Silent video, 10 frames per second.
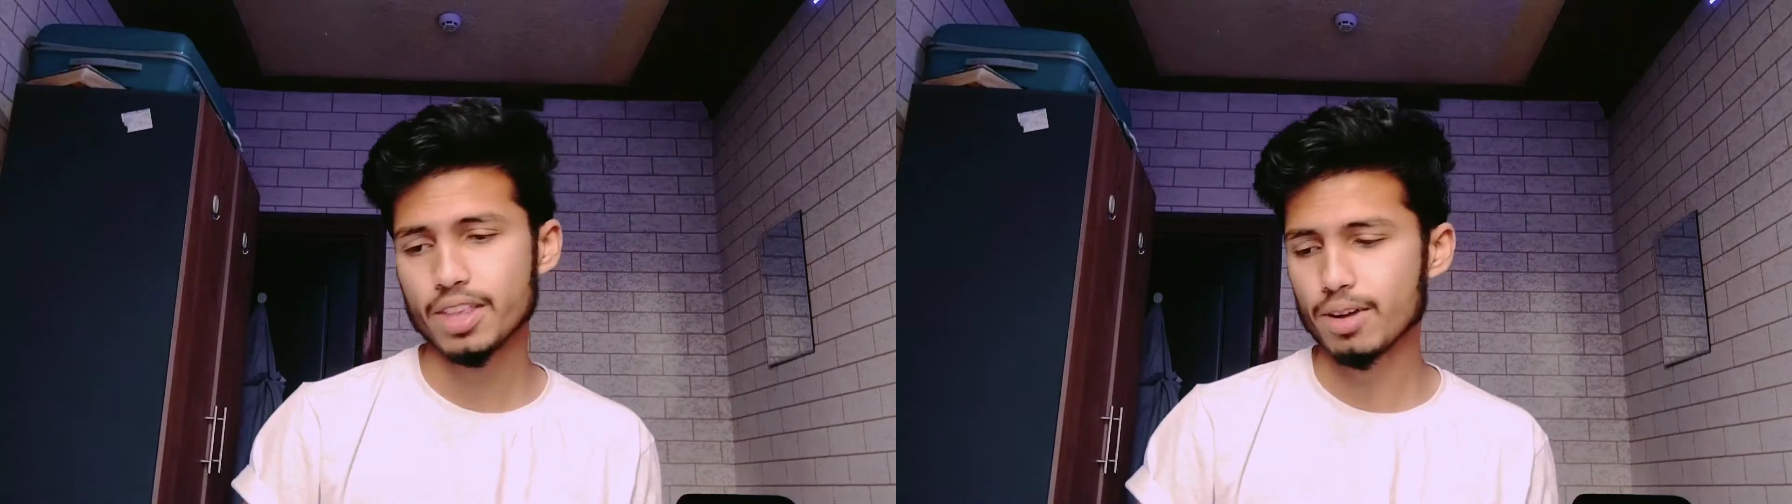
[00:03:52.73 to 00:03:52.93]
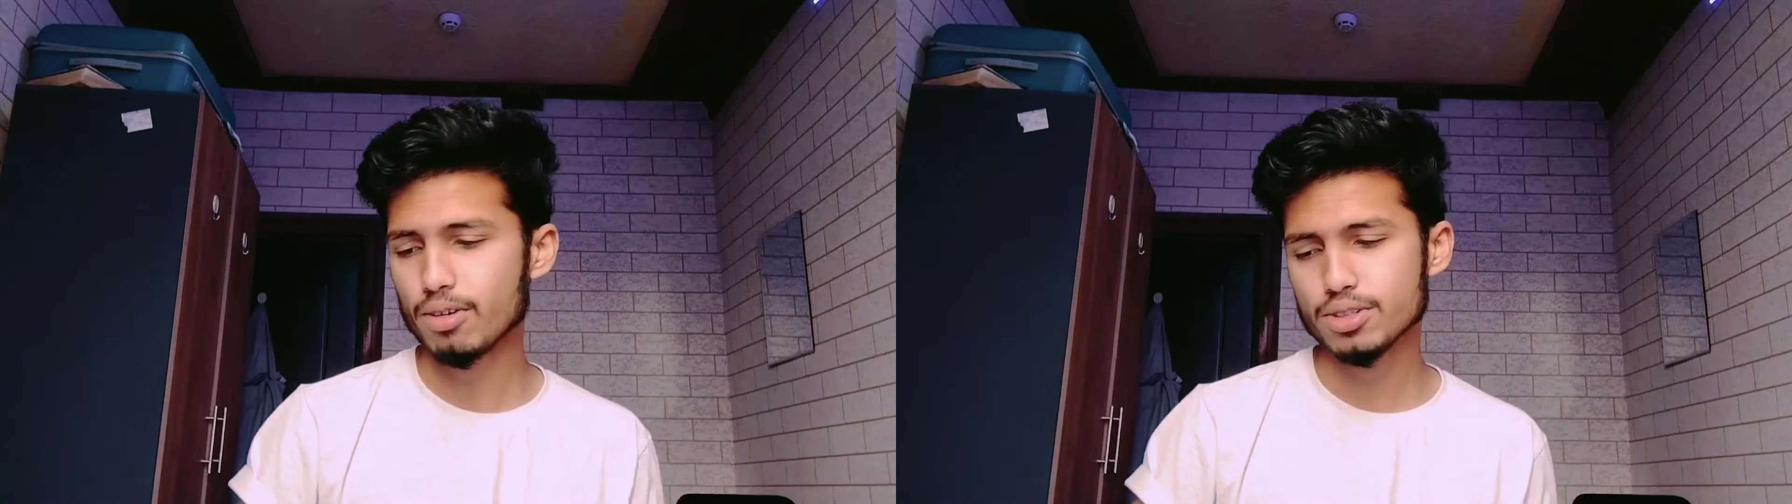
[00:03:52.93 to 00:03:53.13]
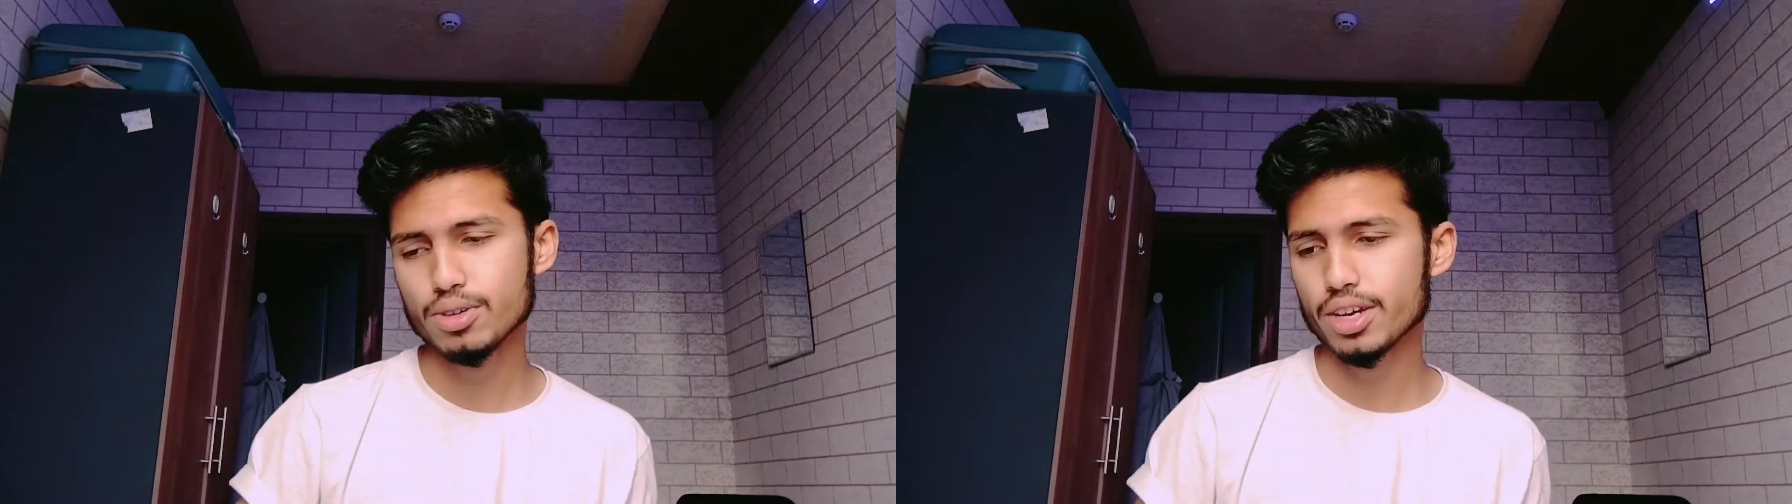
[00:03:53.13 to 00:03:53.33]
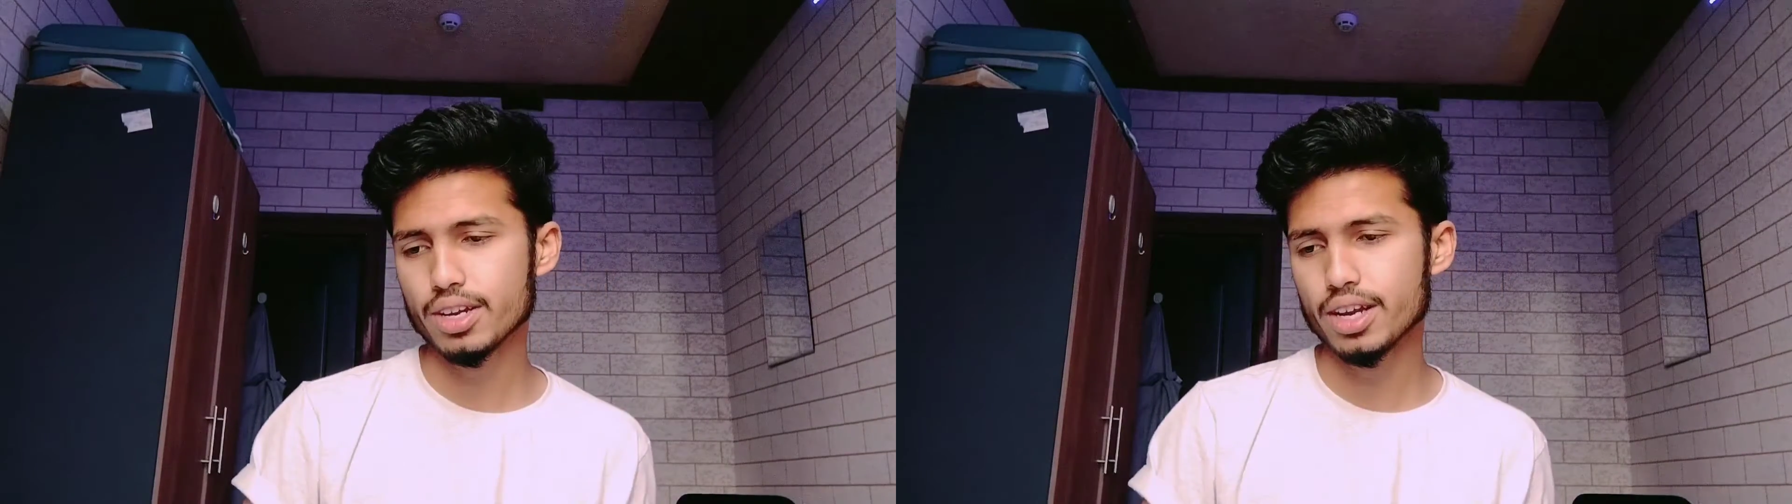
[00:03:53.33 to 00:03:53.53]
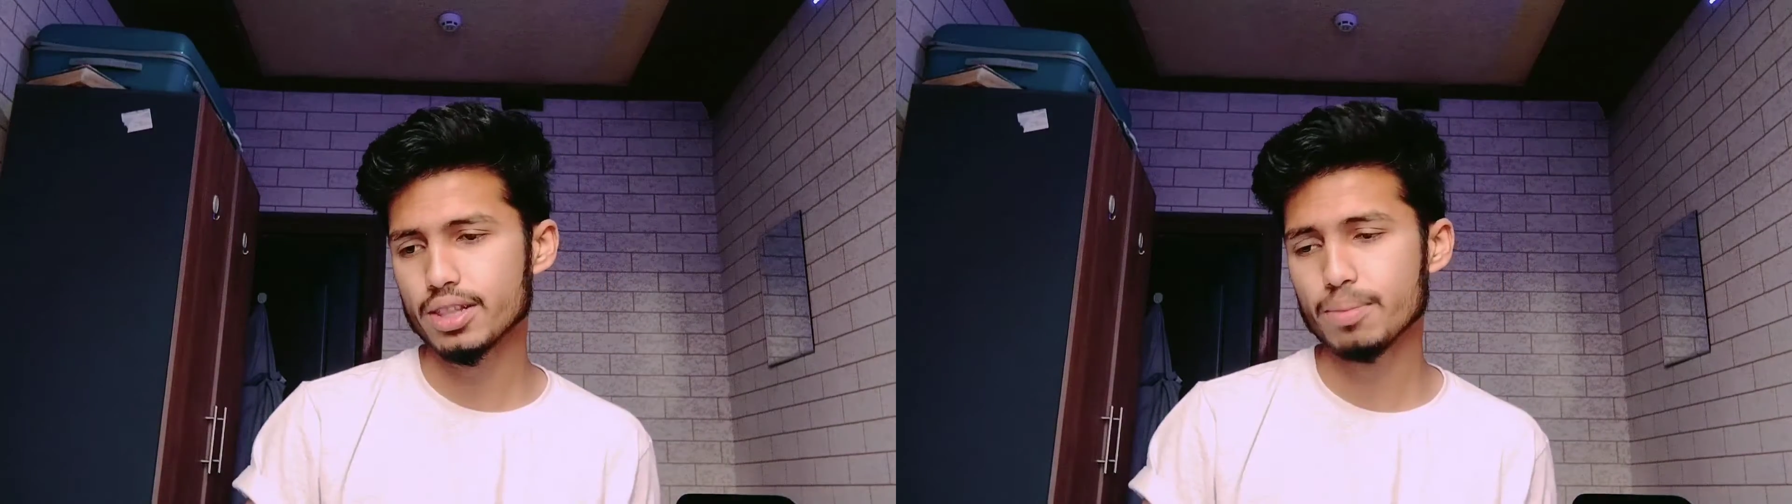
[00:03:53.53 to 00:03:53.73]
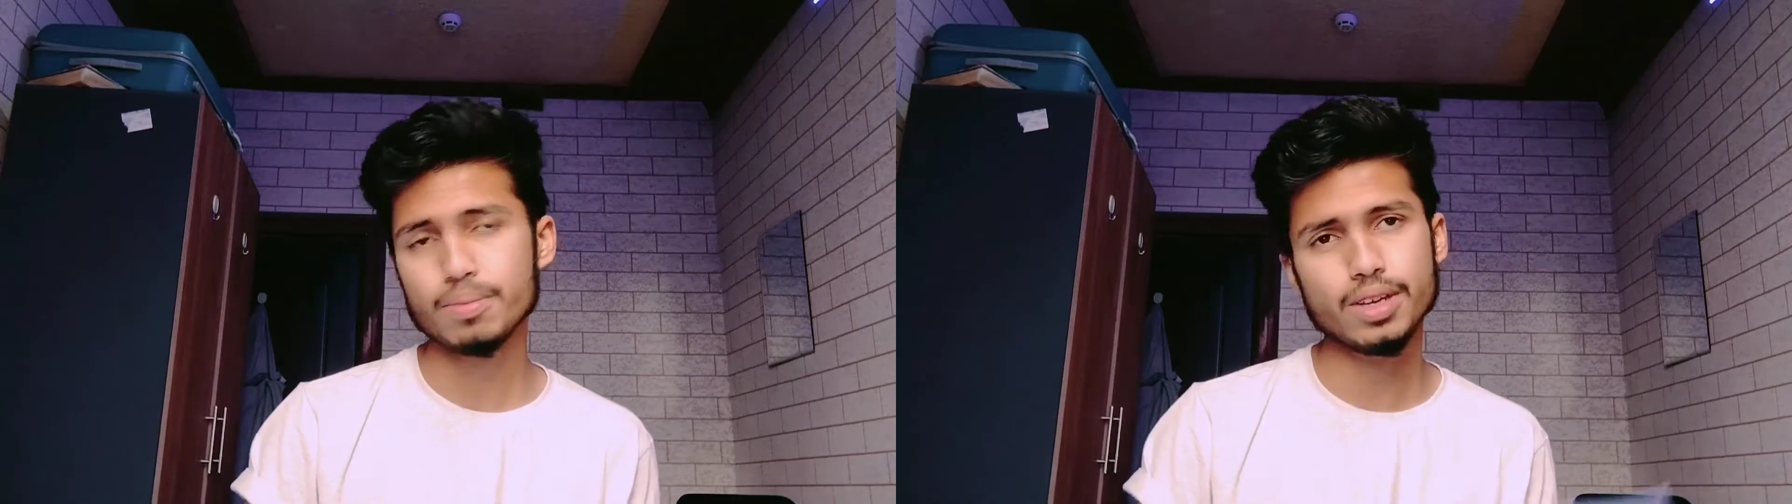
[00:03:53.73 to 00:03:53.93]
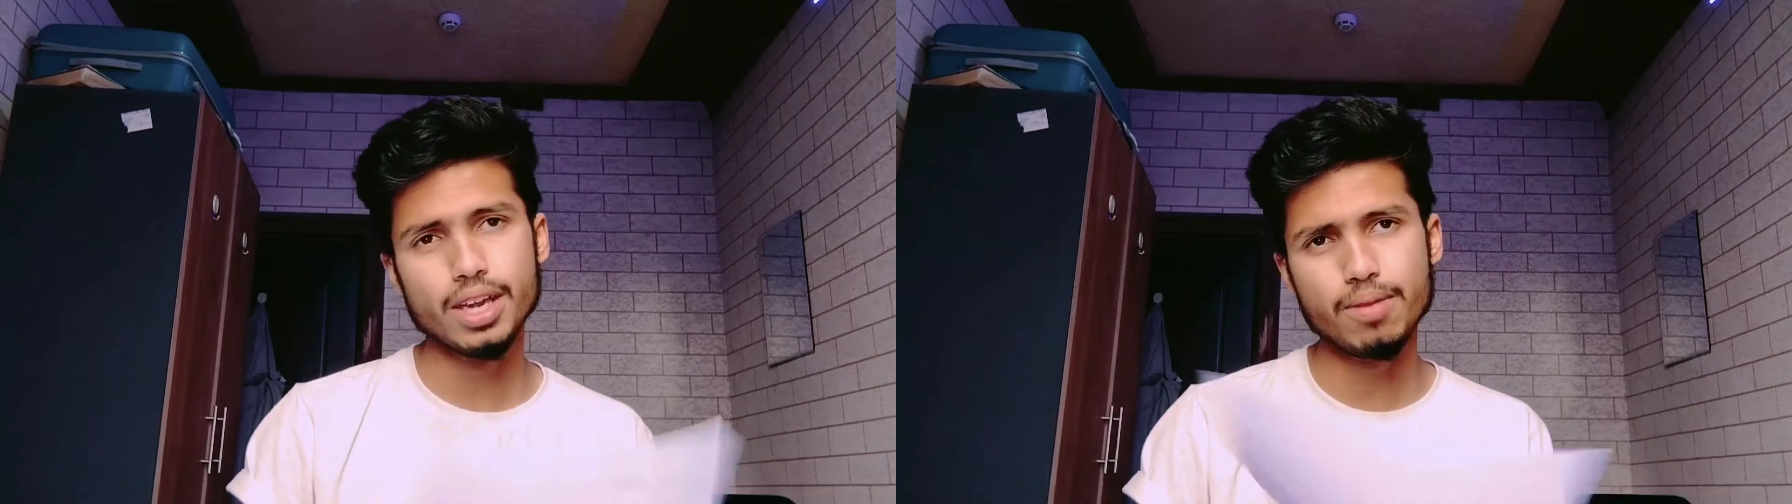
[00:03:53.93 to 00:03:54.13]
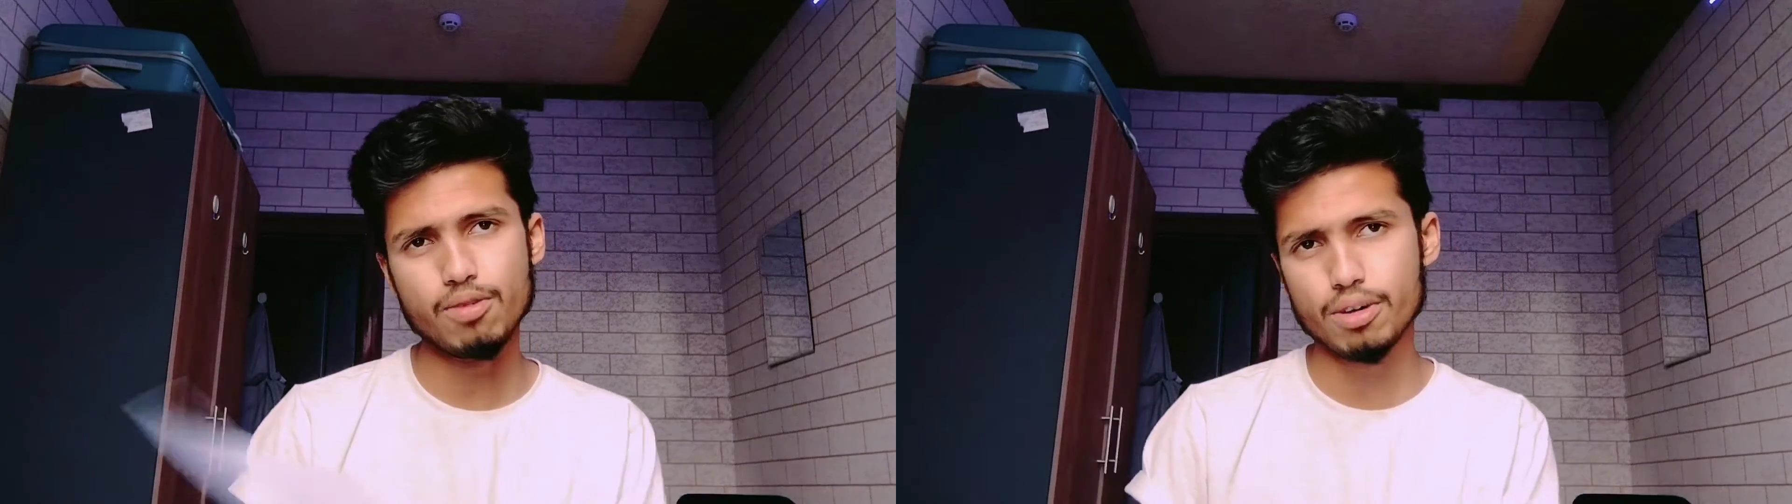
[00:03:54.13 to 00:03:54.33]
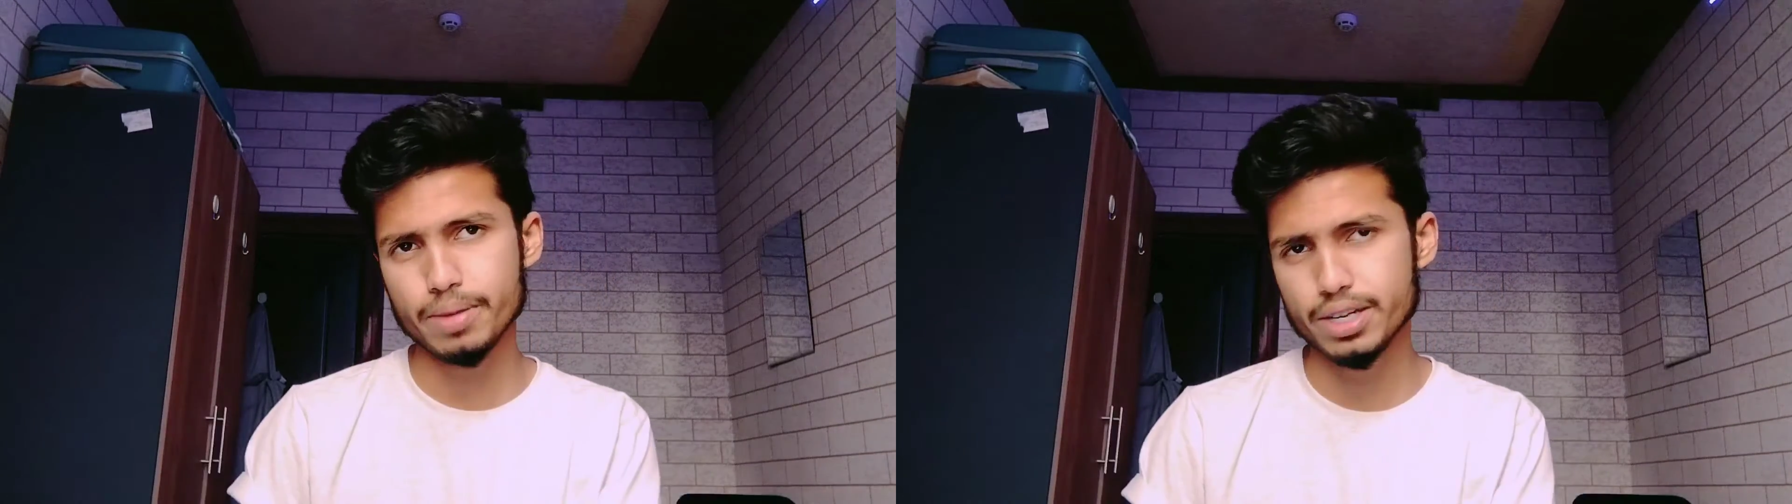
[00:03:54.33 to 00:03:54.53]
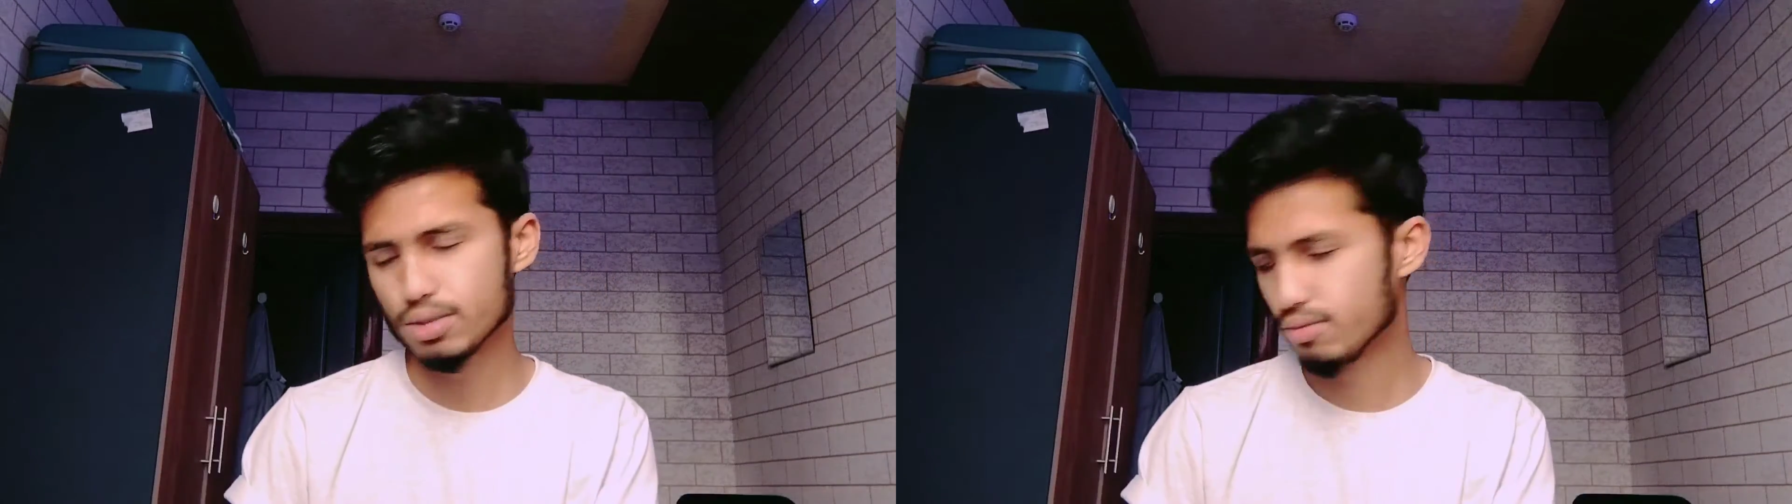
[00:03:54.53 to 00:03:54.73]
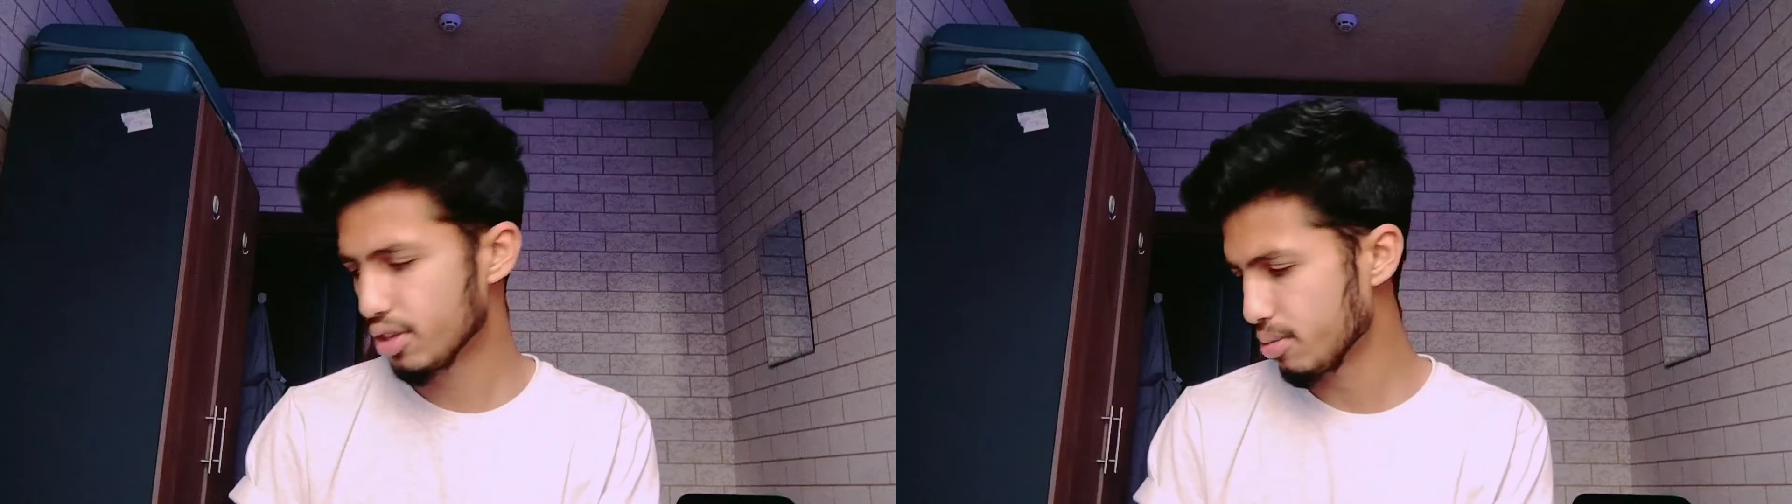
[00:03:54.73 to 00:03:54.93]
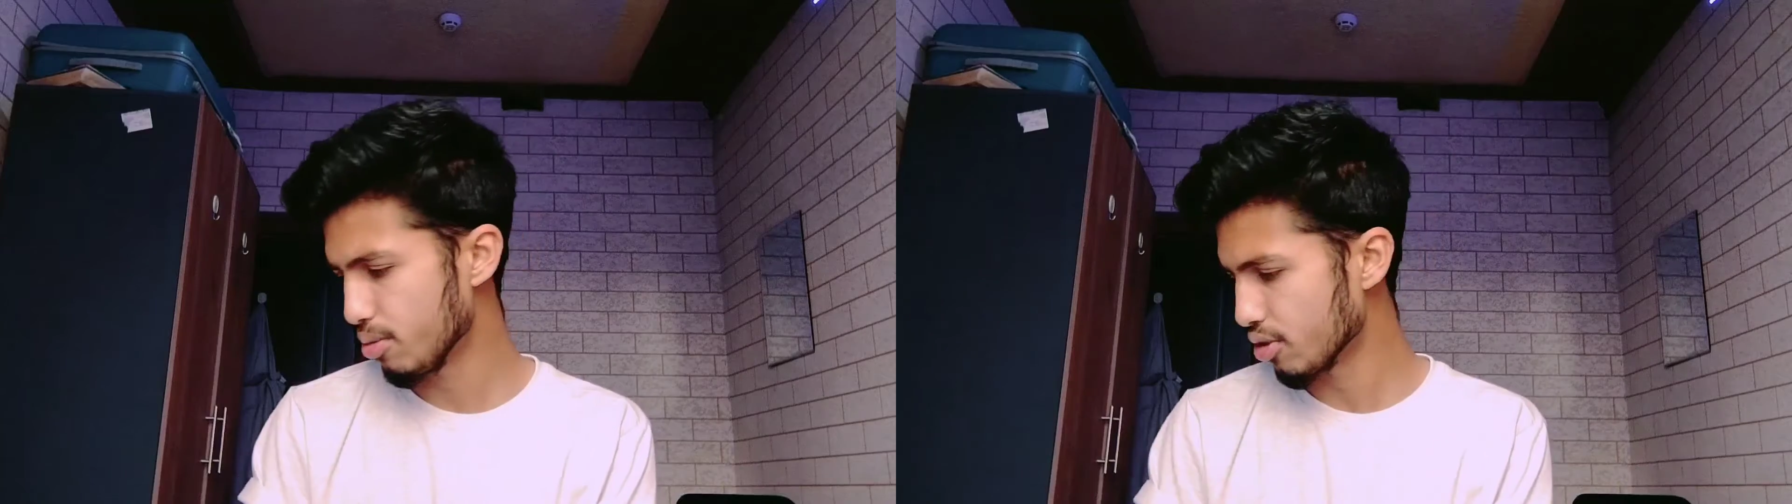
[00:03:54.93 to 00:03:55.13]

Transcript: and also you can get the e formats of these